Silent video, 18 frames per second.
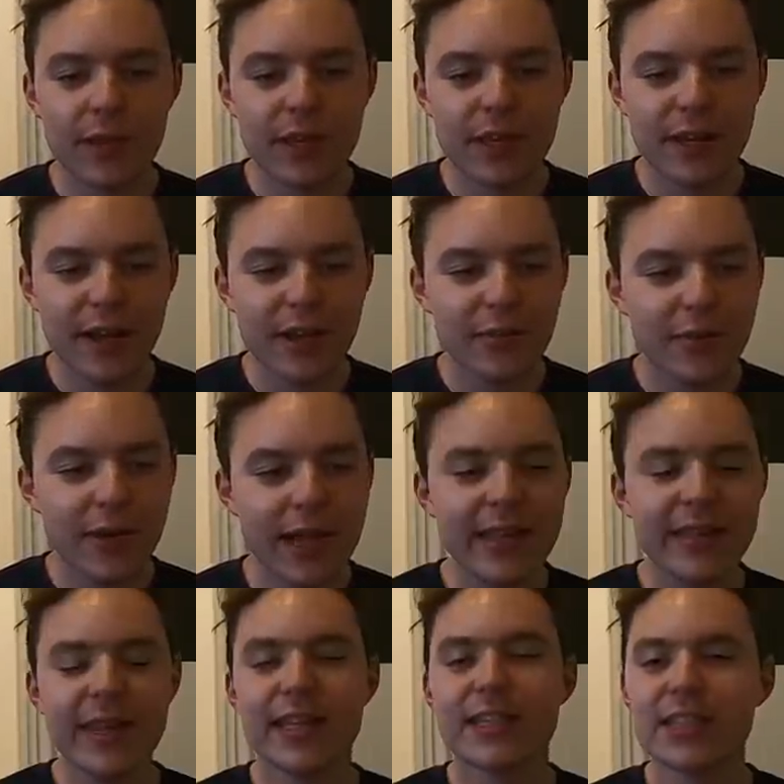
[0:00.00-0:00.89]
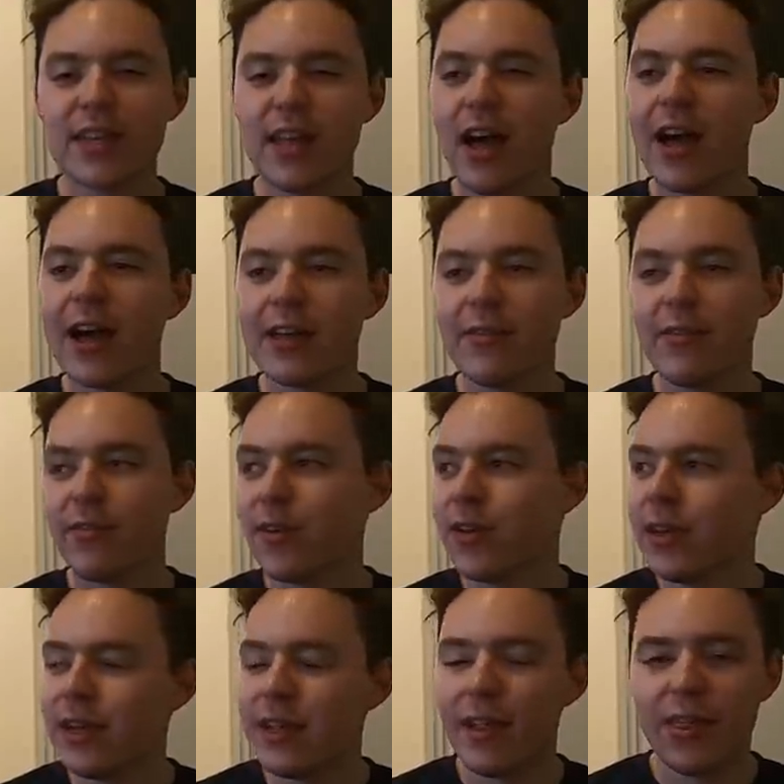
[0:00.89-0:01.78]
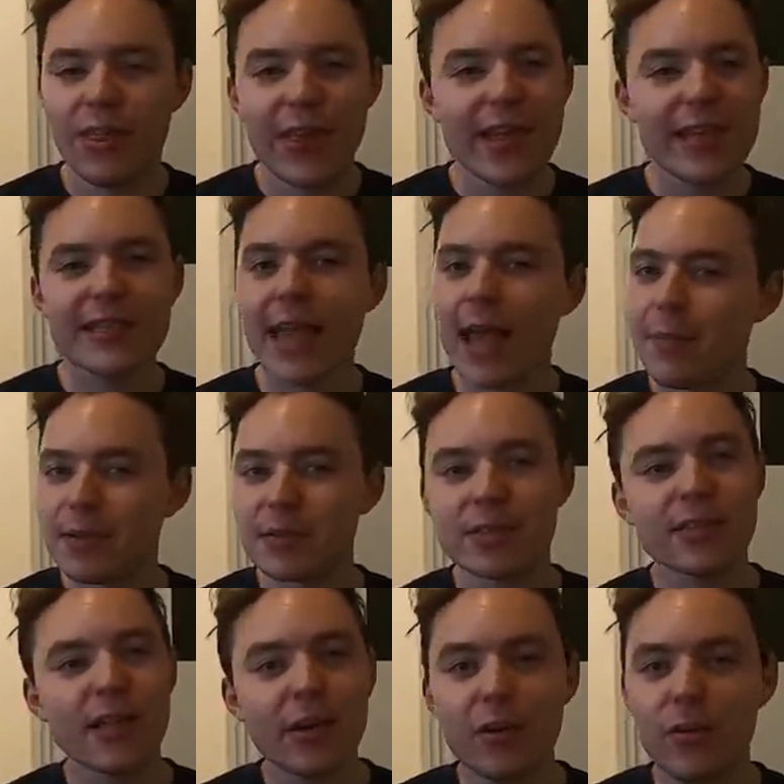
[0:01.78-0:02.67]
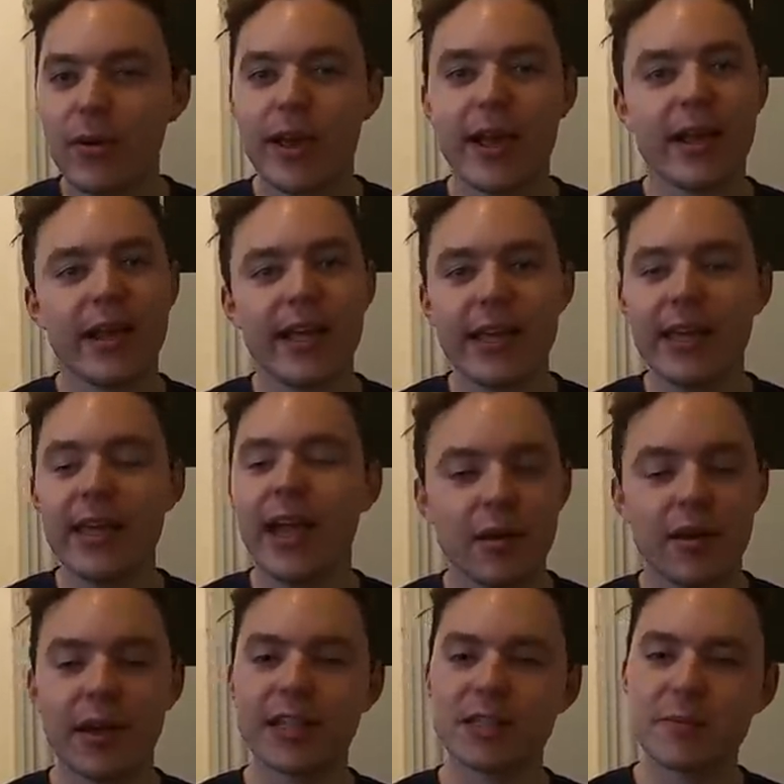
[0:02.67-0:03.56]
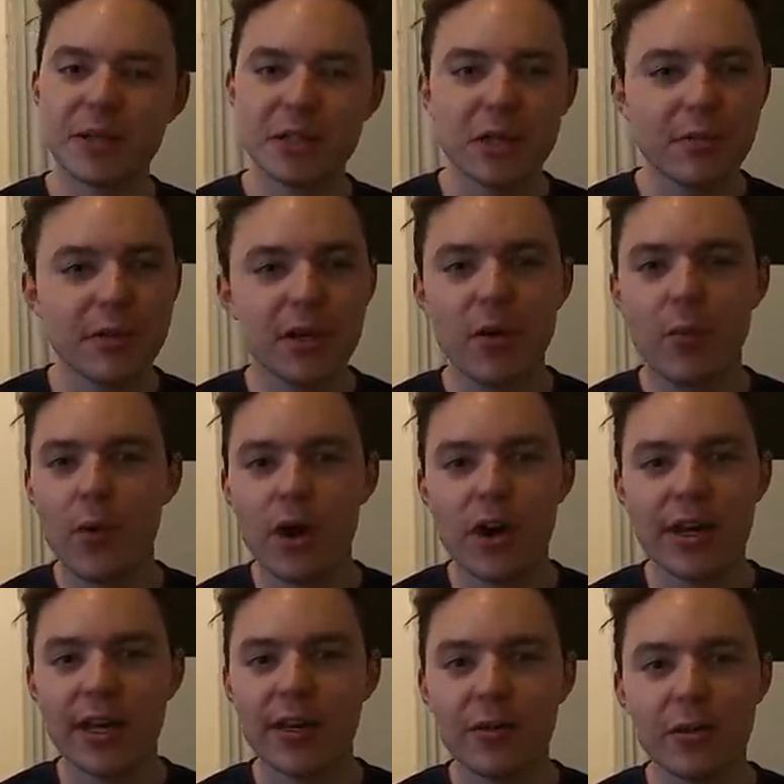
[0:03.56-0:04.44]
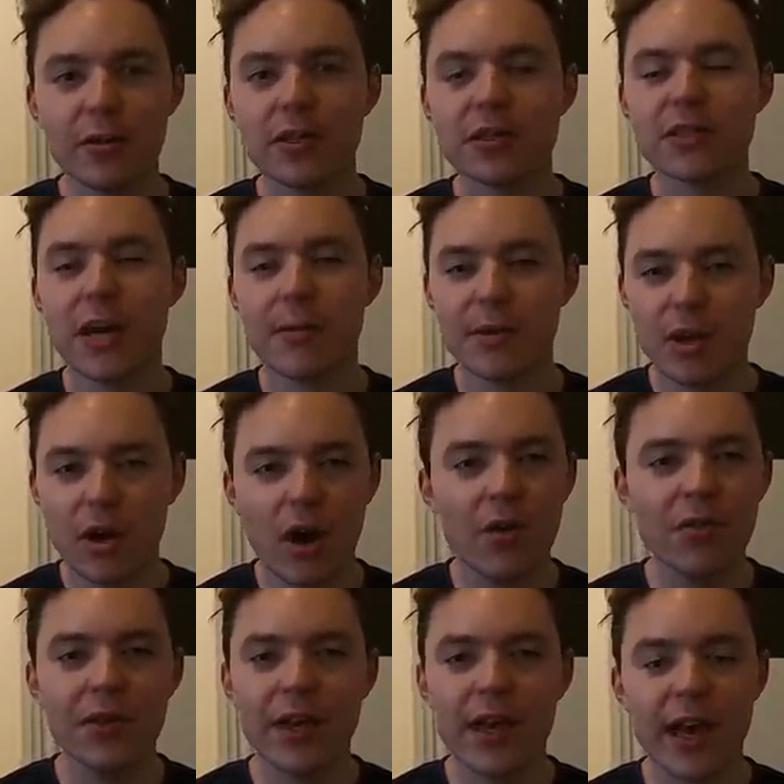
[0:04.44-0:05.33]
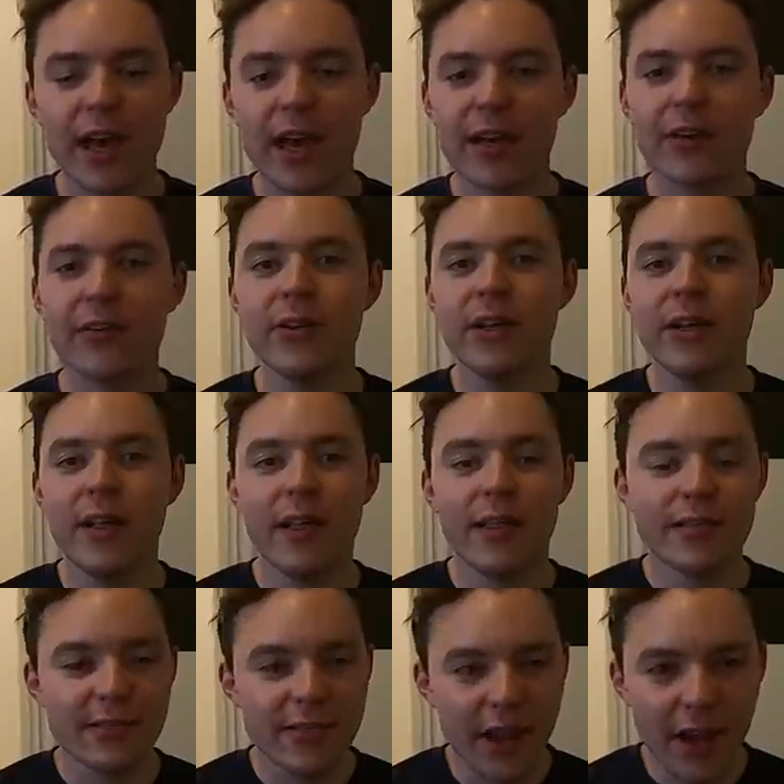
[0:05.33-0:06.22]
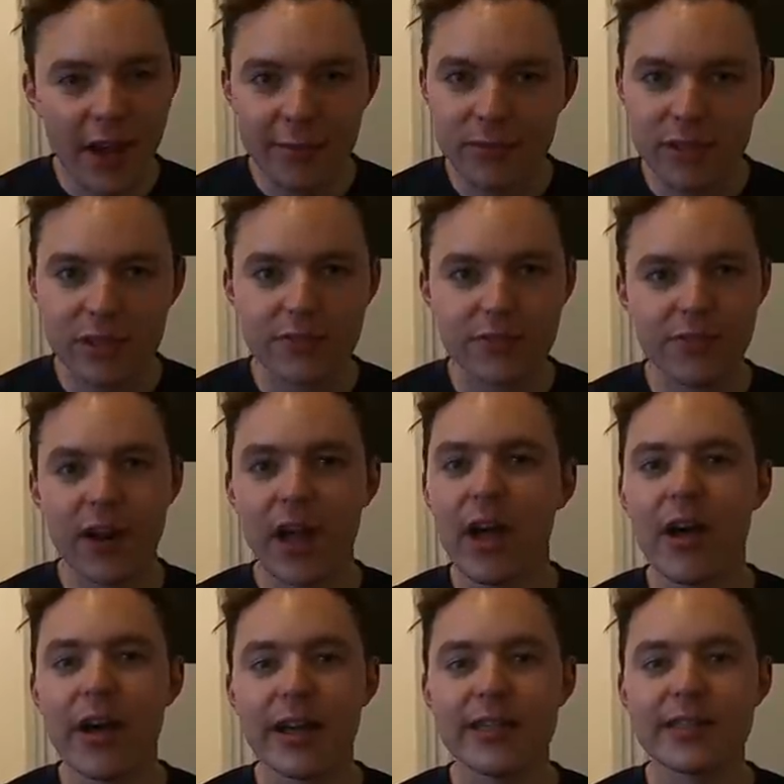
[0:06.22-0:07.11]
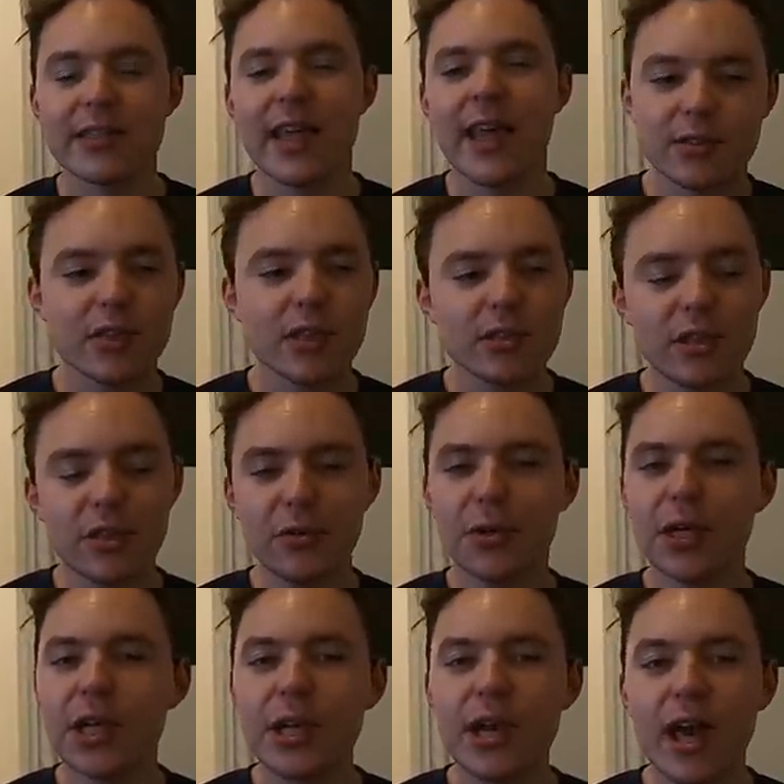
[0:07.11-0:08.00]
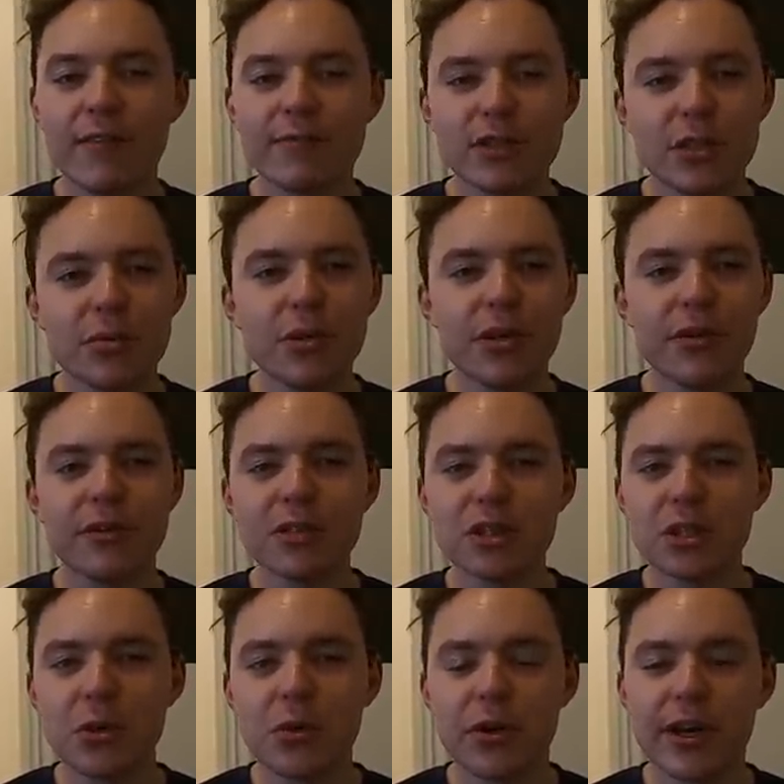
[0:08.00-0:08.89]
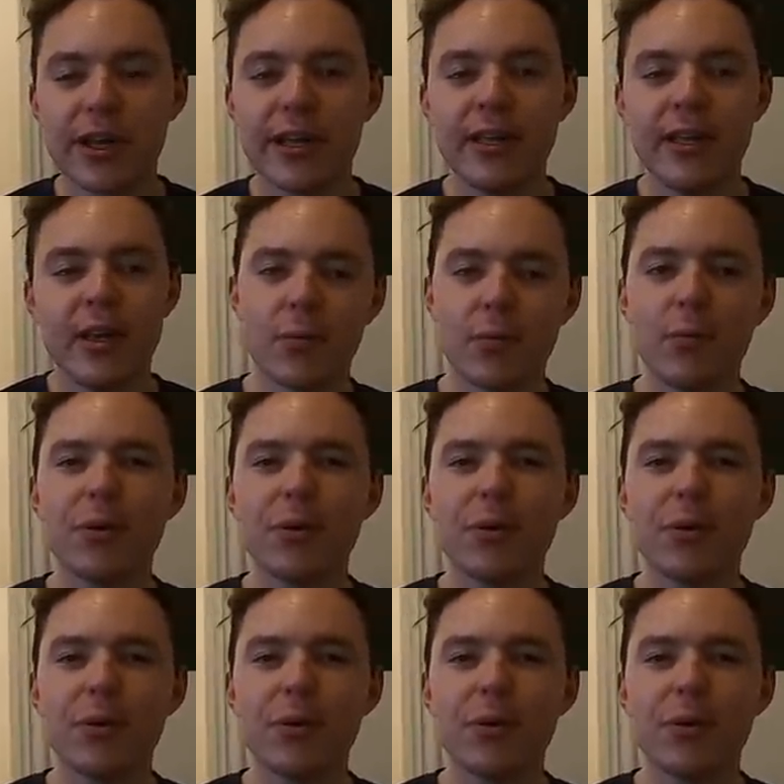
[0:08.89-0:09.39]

you know, in this life, things happen so quickly, and especially when you're working all the time and you're on the go, time just flies. So do what you love, do what you enjoy.